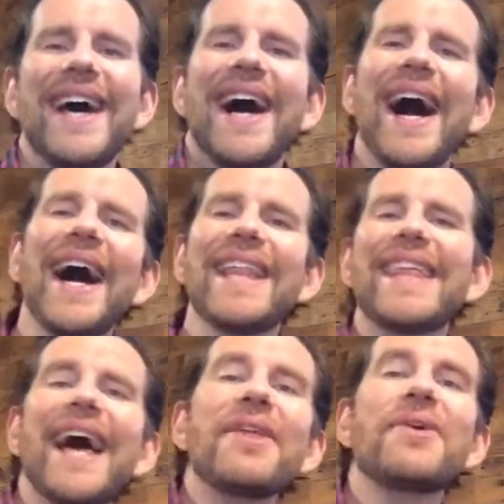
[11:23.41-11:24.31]
The
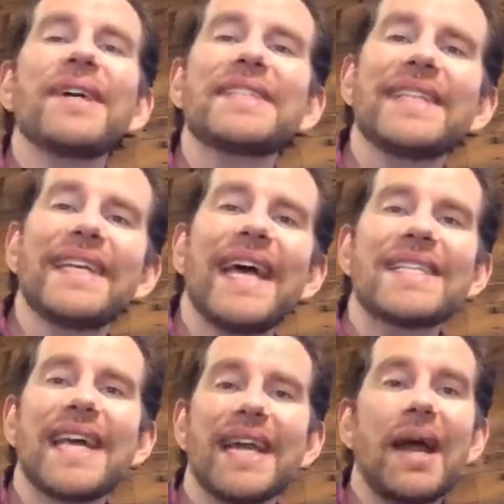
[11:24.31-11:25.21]
other question that has
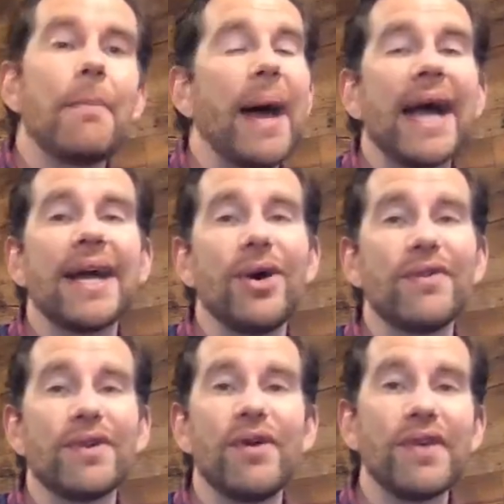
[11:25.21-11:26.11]
kind of come back over
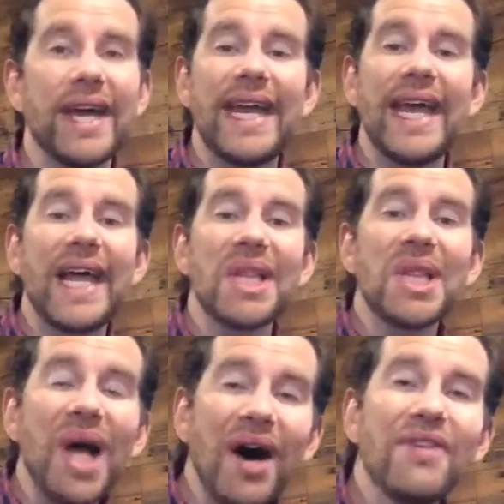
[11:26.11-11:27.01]
and over again, and I
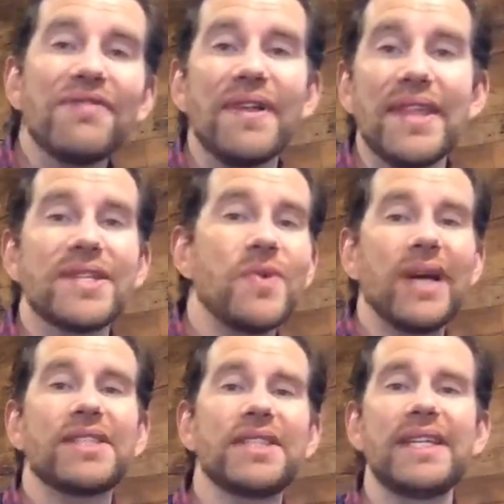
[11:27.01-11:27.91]
love this
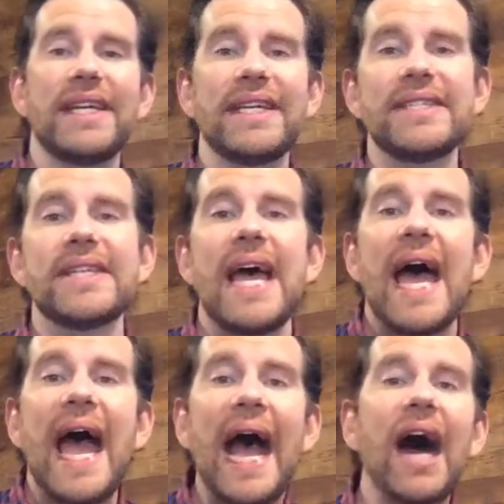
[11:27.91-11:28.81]
question, is
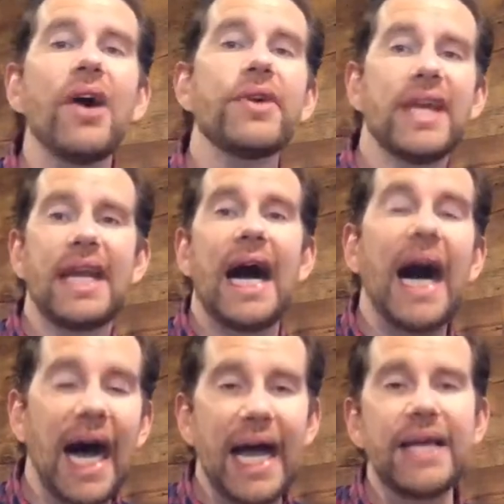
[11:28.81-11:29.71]
how can
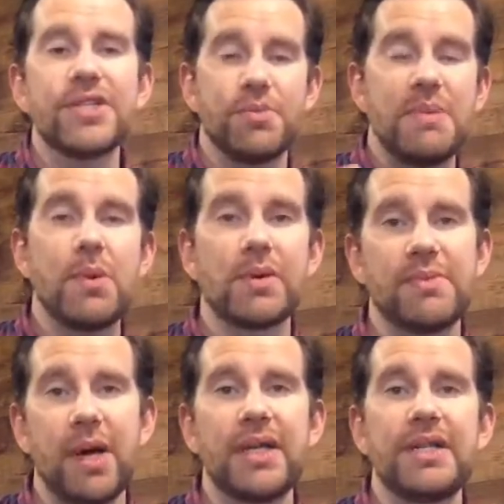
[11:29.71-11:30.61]
I, so people
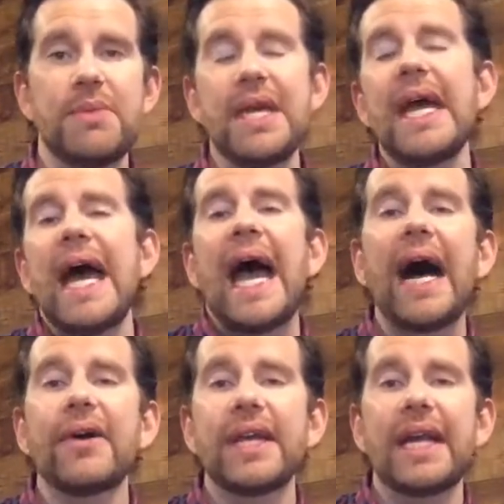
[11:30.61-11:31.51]
responding to me, how
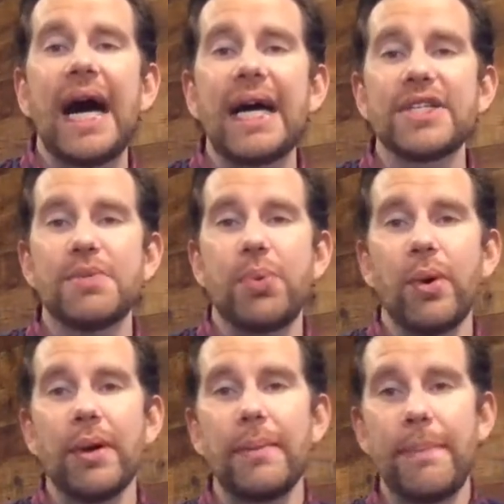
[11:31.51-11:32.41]
can I
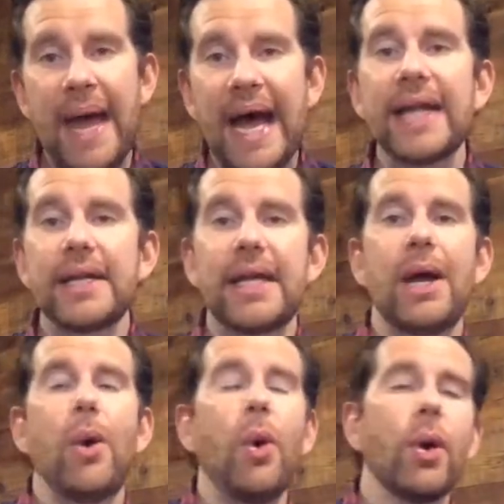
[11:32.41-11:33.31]
support Matt
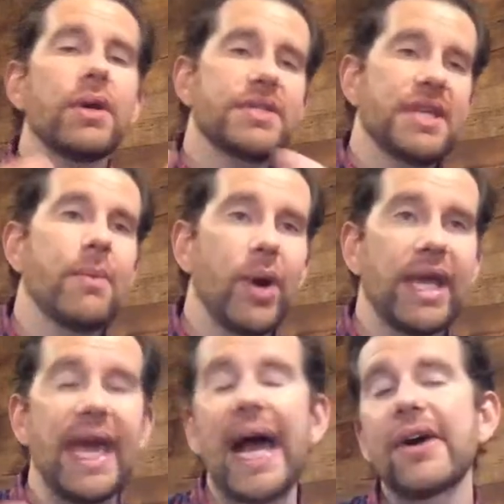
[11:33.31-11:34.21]
or
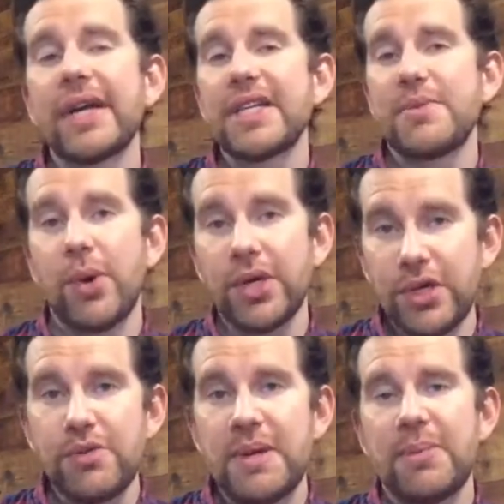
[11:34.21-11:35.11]
CMYK? How can I support you,
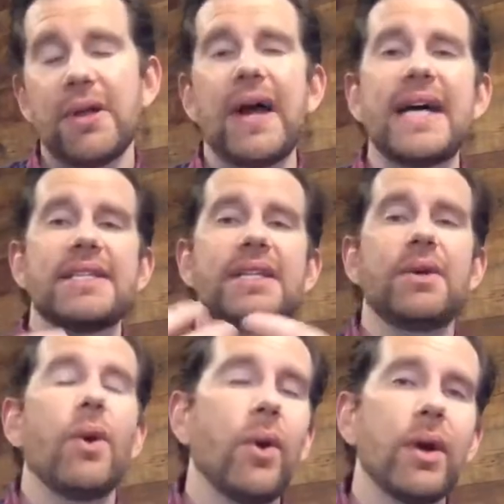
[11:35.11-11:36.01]
people are asking,
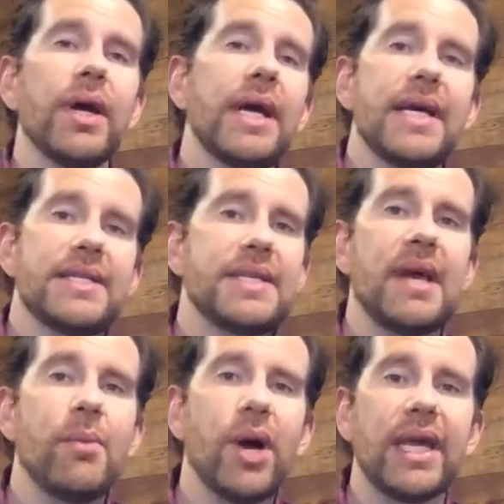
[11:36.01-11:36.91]
or
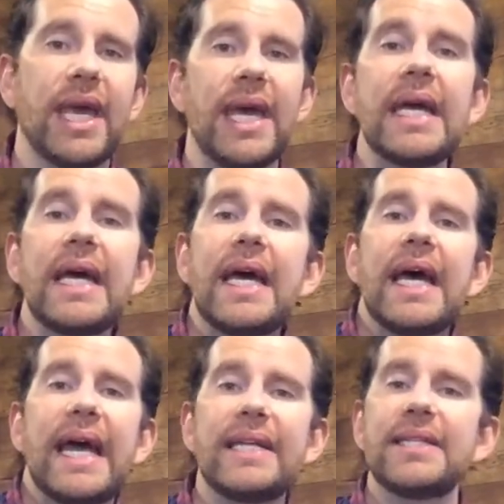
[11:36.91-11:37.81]
CMYK?
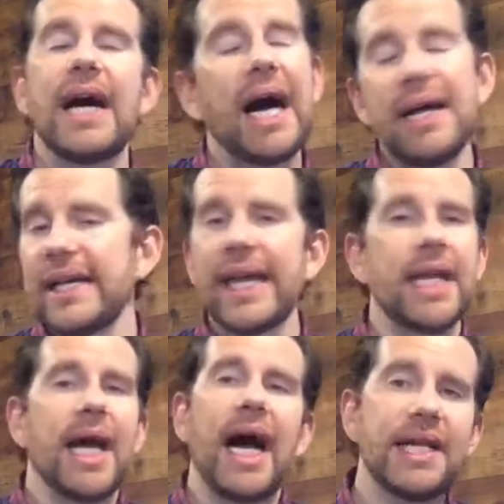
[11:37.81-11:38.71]
And
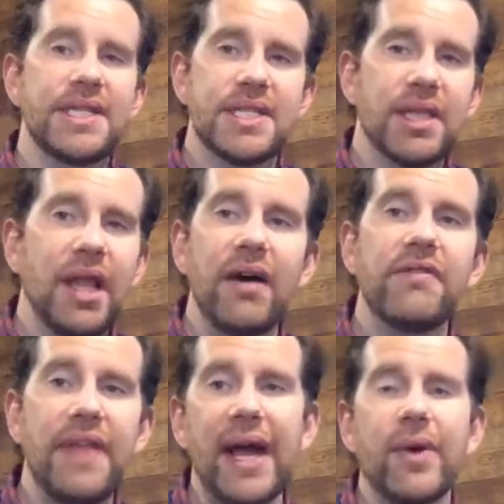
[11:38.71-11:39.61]
I just love
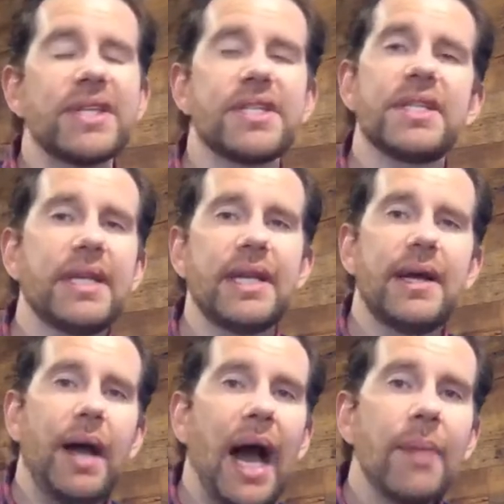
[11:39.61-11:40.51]
that question. That
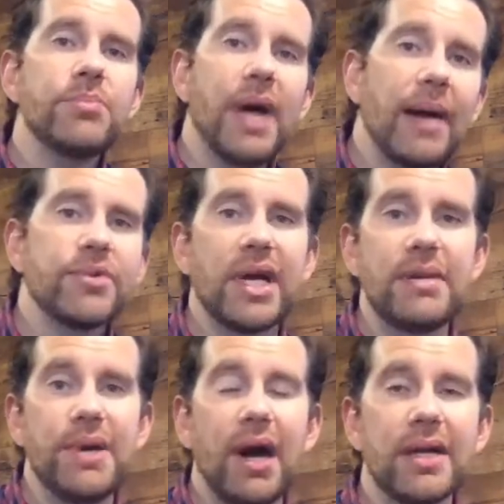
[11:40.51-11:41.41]
I'm trying to
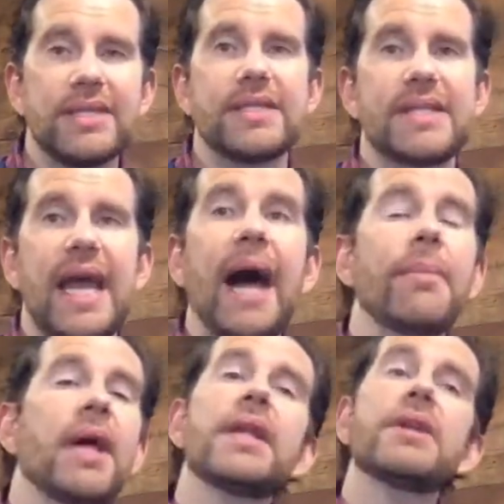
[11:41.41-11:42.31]
be honest and say I'm
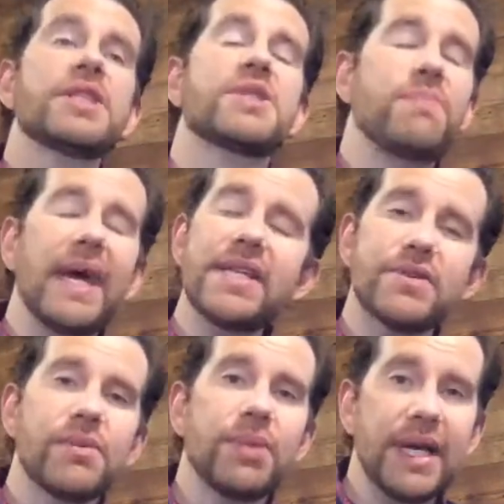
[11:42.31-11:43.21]
not in a space or
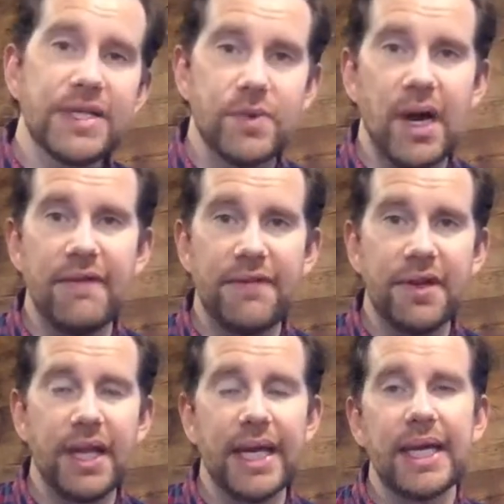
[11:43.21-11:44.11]
a place where I feel
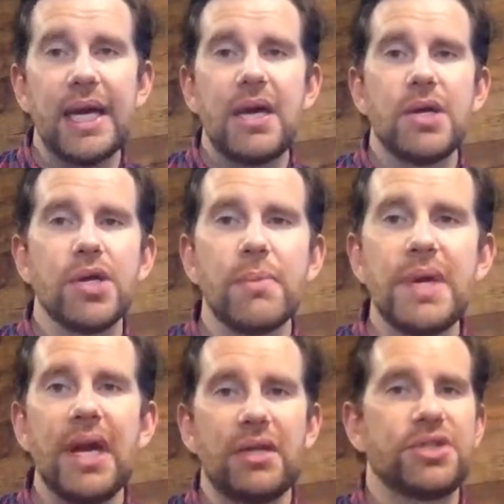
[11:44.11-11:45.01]
like, me
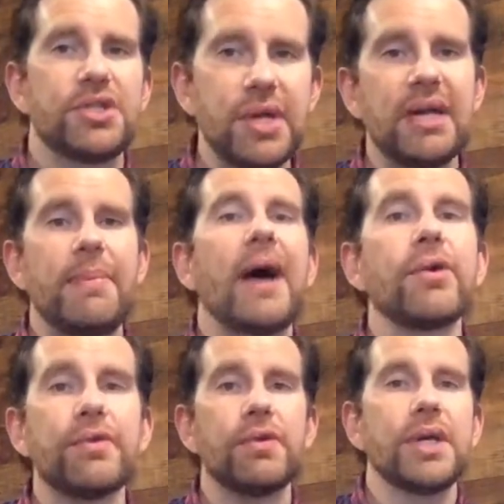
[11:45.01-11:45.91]
just trying to power
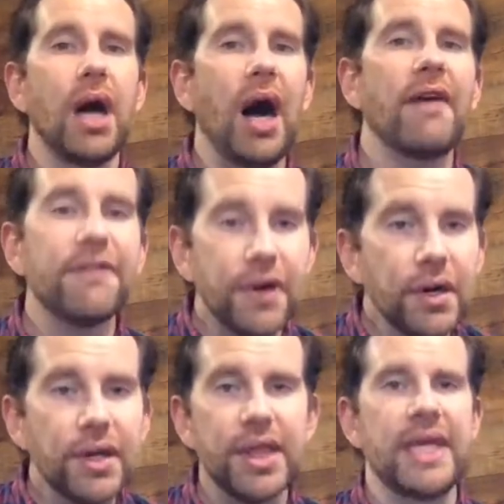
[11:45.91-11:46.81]
through and offer
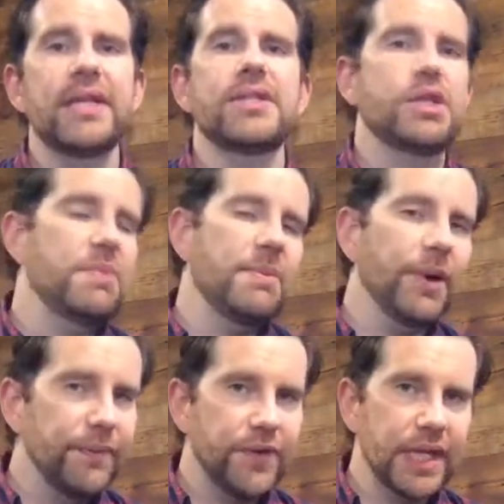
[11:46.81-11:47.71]
things to
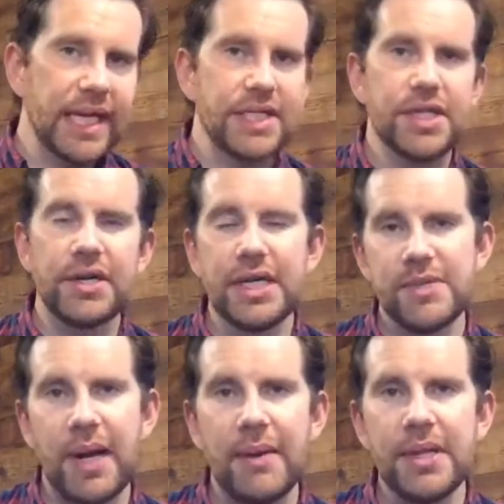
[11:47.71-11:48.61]
people for the next year is
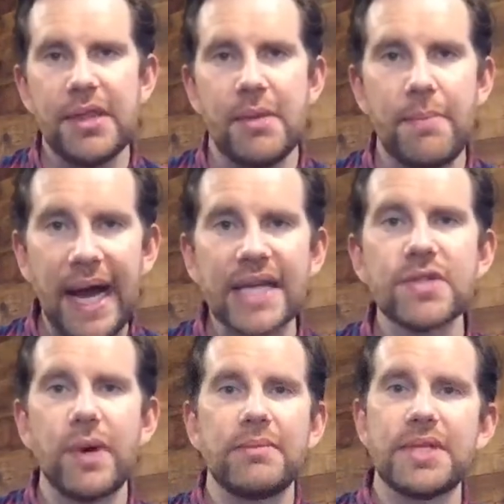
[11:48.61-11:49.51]
probably the best,
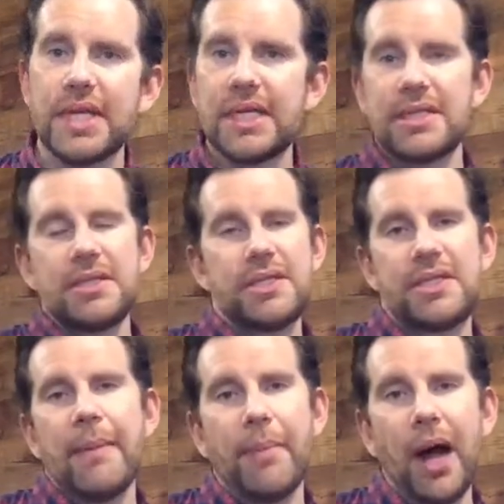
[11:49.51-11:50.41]
where I'm just going to
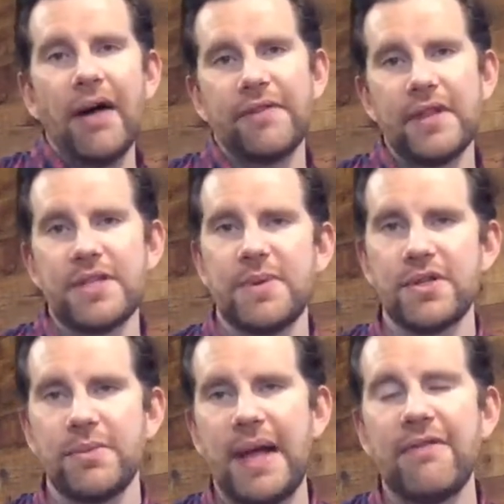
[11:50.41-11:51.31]
step off of the
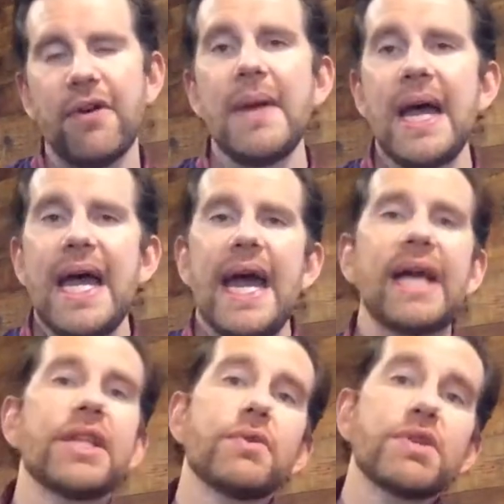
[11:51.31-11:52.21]
spiritual platform. And
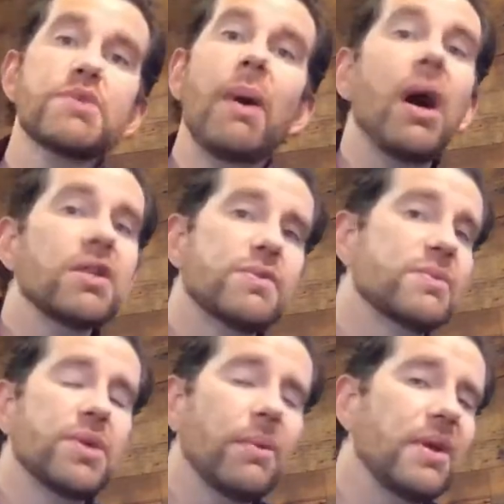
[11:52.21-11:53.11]
that the response from
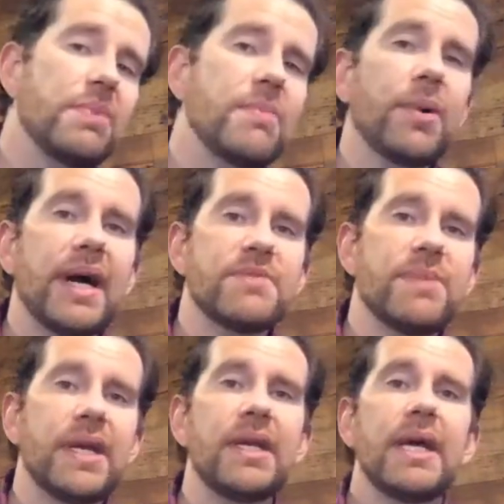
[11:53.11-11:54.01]
so many people has
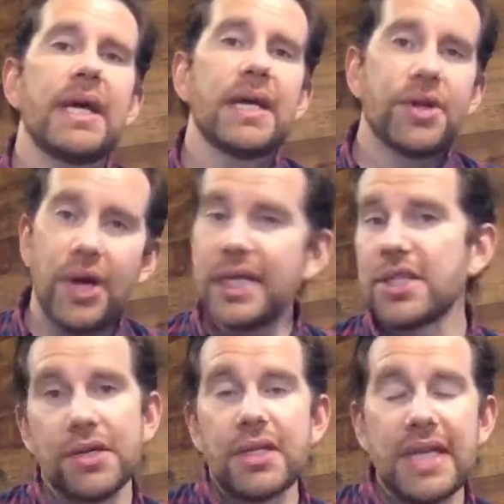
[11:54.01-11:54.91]
been trying to
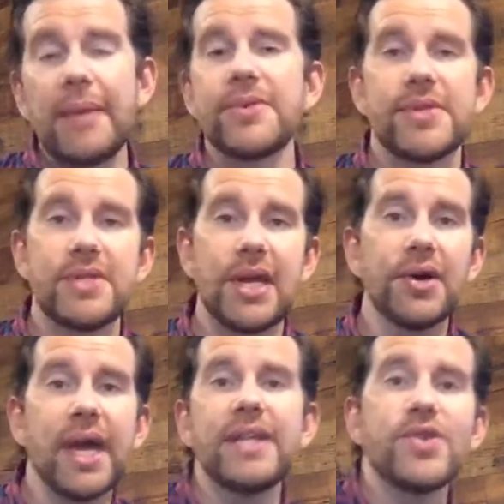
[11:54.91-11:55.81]
turn the tables and say,
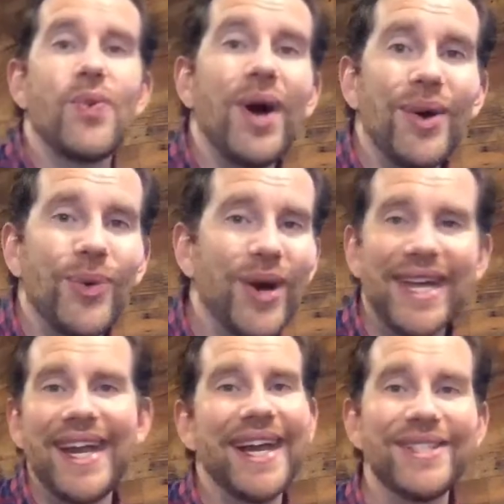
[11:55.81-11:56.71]
okay, so what
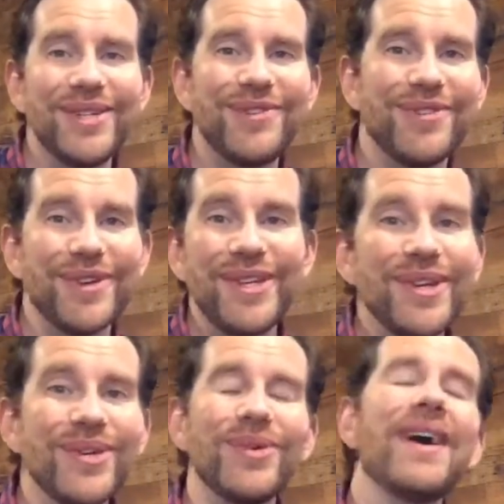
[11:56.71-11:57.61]
can I do for
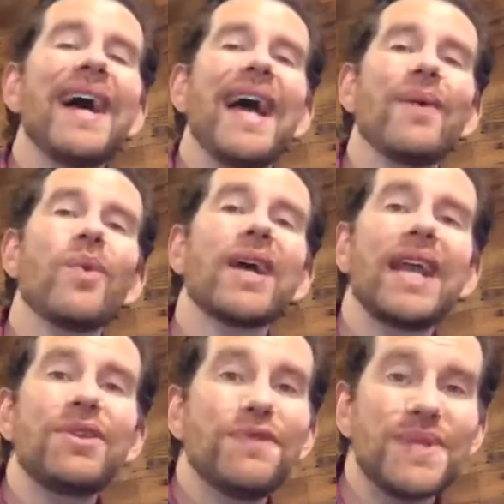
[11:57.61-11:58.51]
you? And what can I
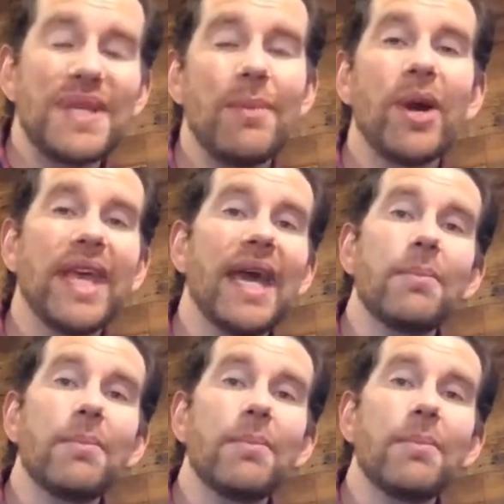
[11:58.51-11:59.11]
do for CMYK?